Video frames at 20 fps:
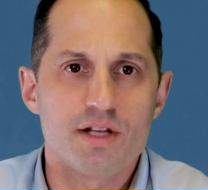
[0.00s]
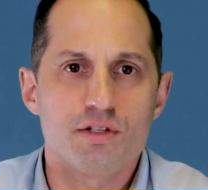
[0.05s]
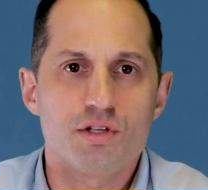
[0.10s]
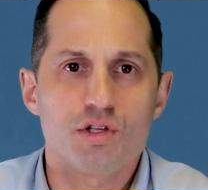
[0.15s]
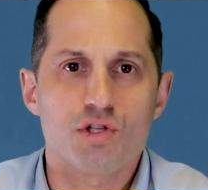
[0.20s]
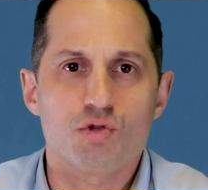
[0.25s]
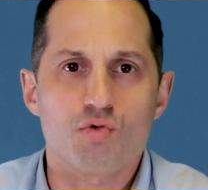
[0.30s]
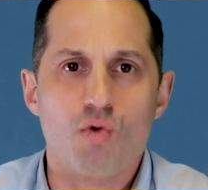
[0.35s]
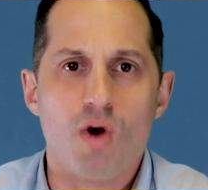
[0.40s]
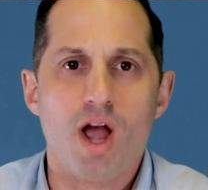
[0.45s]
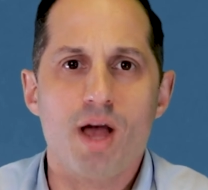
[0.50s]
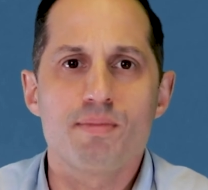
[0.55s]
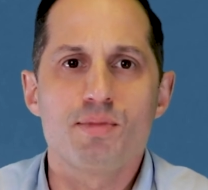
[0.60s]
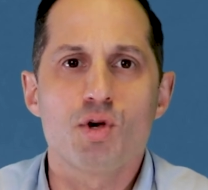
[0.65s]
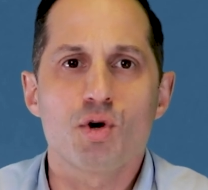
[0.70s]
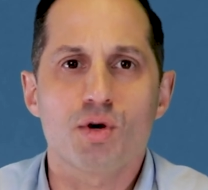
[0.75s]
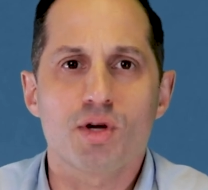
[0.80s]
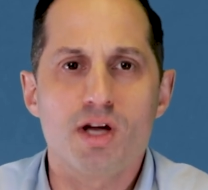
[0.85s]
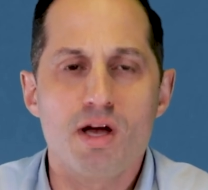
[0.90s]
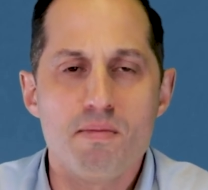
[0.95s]
Describe
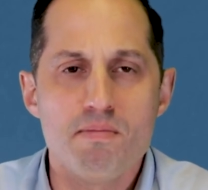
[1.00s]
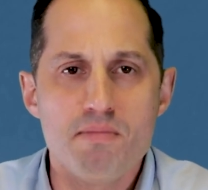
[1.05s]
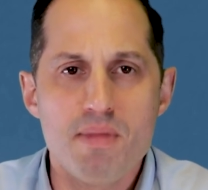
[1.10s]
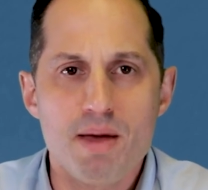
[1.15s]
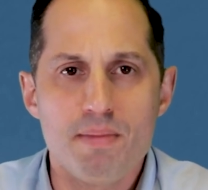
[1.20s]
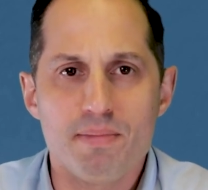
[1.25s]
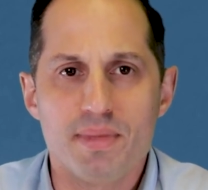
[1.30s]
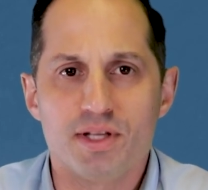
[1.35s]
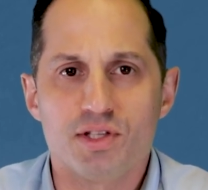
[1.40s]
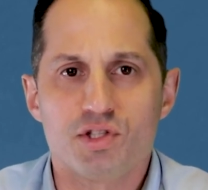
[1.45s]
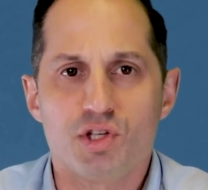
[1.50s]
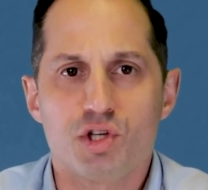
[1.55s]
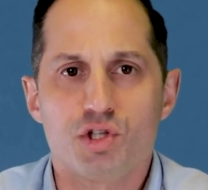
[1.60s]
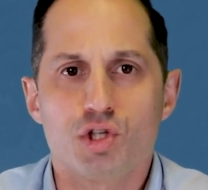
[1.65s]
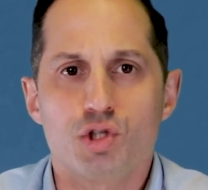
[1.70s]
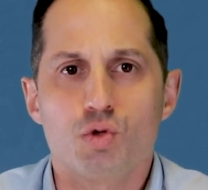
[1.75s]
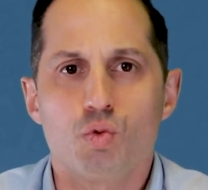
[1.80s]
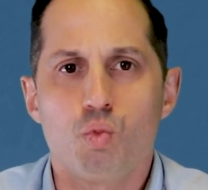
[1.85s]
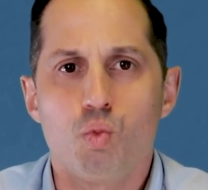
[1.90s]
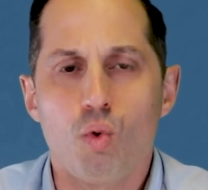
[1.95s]
your commitments,
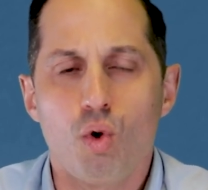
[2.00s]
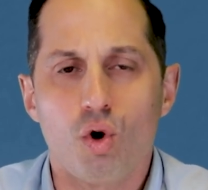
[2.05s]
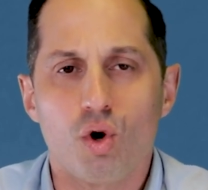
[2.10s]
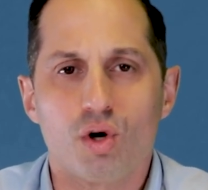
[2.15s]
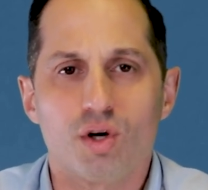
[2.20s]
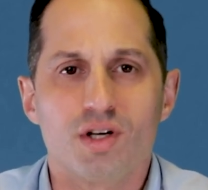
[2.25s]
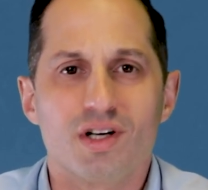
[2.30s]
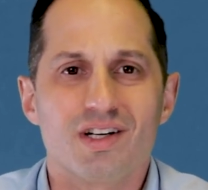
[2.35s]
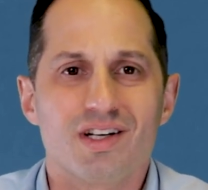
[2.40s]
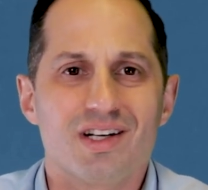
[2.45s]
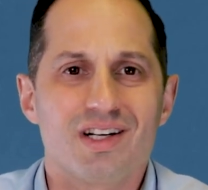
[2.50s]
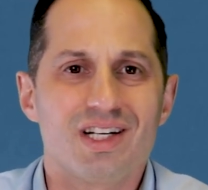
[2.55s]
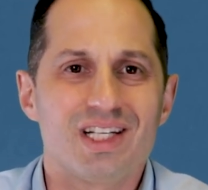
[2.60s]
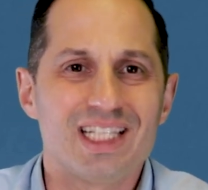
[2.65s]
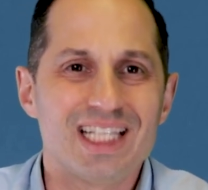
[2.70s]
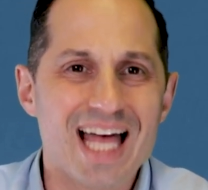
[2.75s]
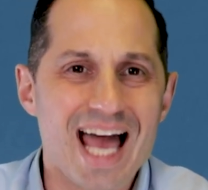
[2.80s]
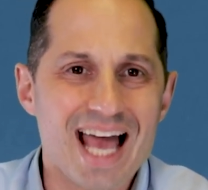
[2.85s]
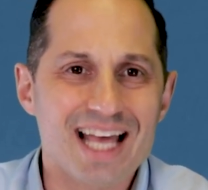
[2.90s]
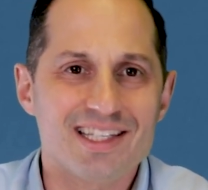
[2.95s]
such as work,
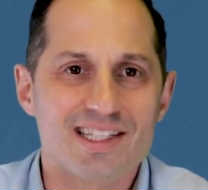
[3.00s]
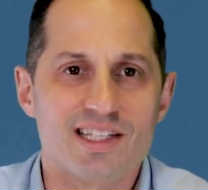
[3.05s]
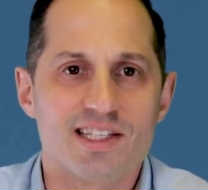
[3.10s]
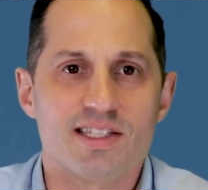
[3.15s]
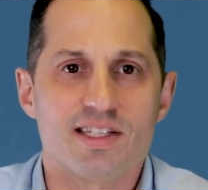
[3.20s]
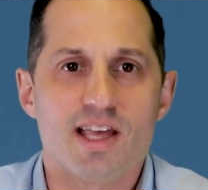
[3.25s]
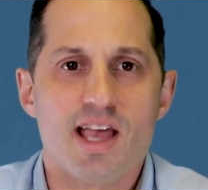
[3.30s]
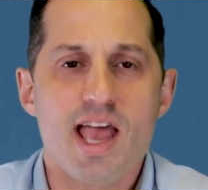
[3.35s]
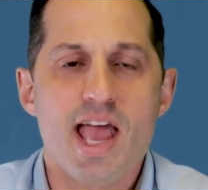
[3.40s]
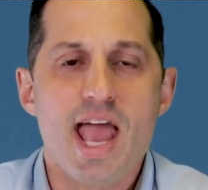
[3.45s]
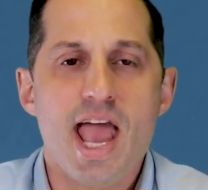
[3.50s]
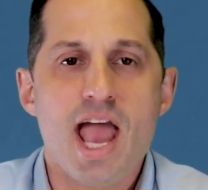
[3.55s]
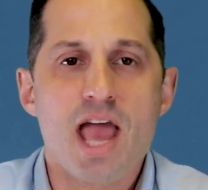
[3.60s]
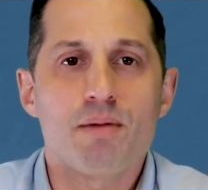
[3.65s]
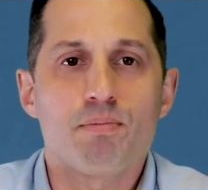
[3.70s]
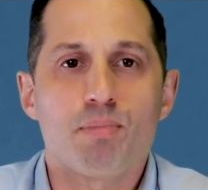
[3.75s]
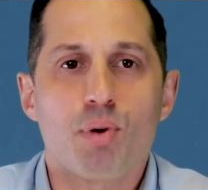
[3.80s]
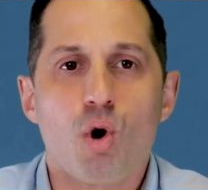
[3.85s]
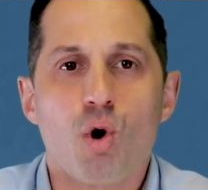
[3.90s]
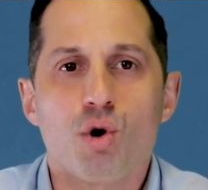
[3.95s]
classes,
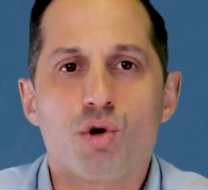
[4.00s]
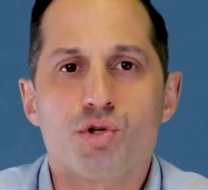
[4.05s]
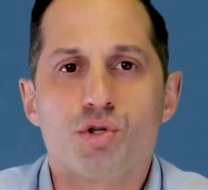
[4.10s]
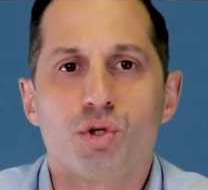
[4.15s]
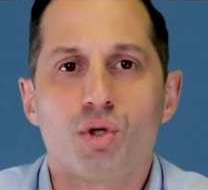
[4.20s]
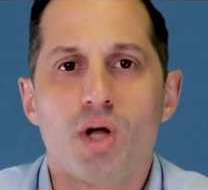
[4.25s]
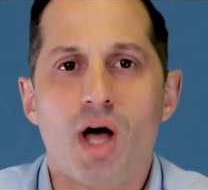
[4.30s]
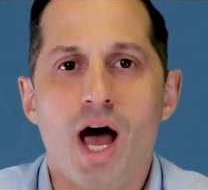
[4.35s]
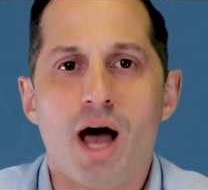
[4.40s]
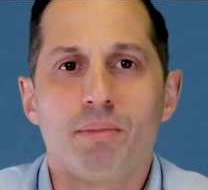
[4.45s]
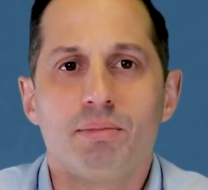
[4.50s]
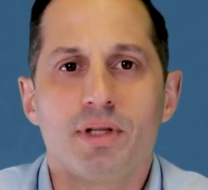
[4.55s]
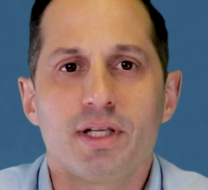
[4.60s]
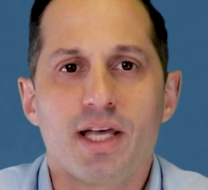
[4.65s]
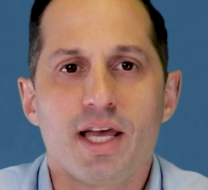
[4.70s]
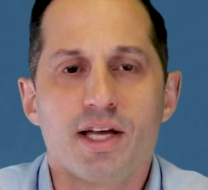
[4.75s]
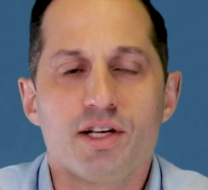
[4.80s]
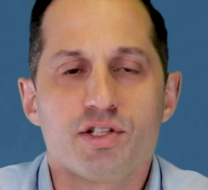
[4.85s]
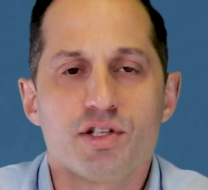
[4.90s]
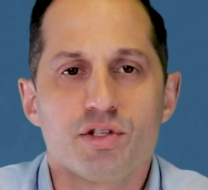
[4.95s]
and personal
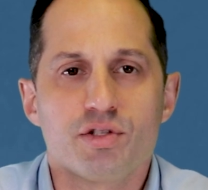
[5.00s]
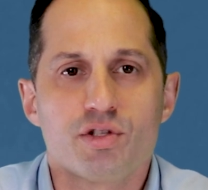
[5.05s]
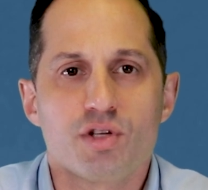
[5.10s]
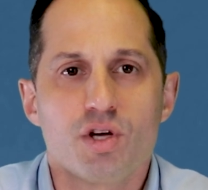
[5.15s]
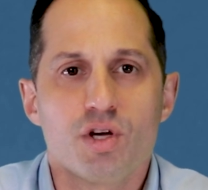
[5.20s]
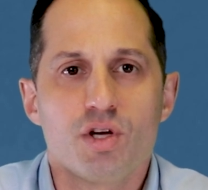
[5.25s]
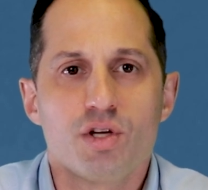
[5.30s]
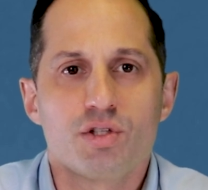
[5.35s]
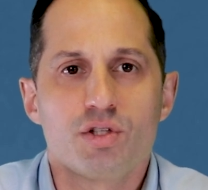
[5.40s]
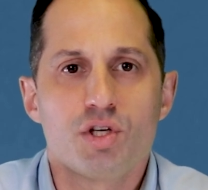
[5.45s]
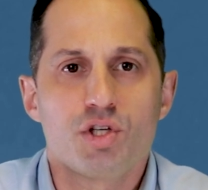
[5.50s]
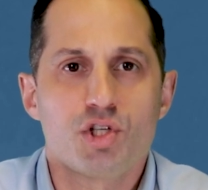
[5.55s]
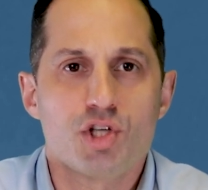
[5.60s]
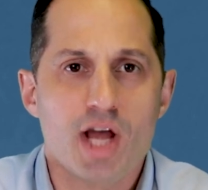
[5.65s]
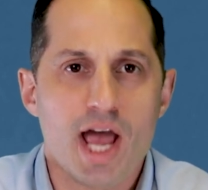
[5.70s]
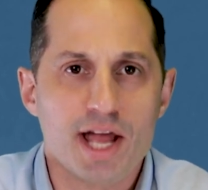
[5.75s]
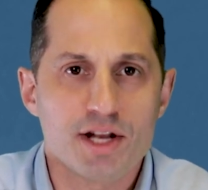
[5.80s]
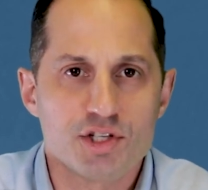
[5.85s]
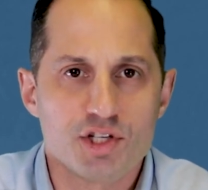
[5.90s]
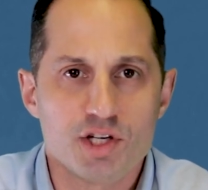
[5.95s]
obligations, to
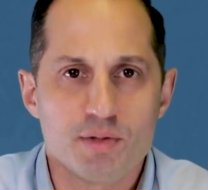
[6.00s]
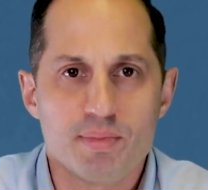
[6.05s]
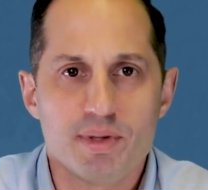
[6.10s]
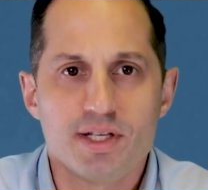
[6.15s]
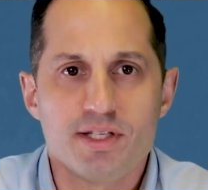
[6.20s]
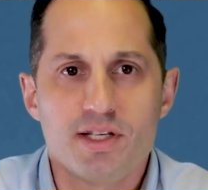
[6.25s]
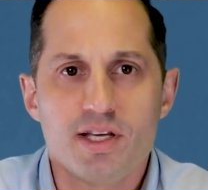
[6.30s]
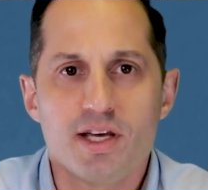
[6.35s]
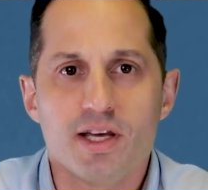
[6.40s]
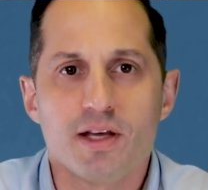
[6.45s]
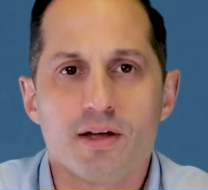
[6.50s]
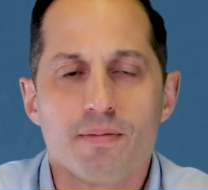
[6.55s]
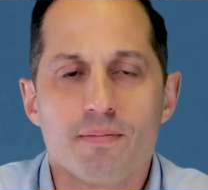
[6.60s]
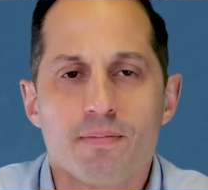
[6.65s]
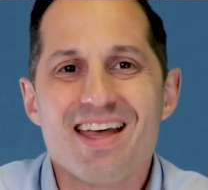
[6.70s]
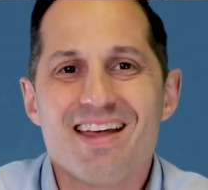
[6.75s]
ChatGPT.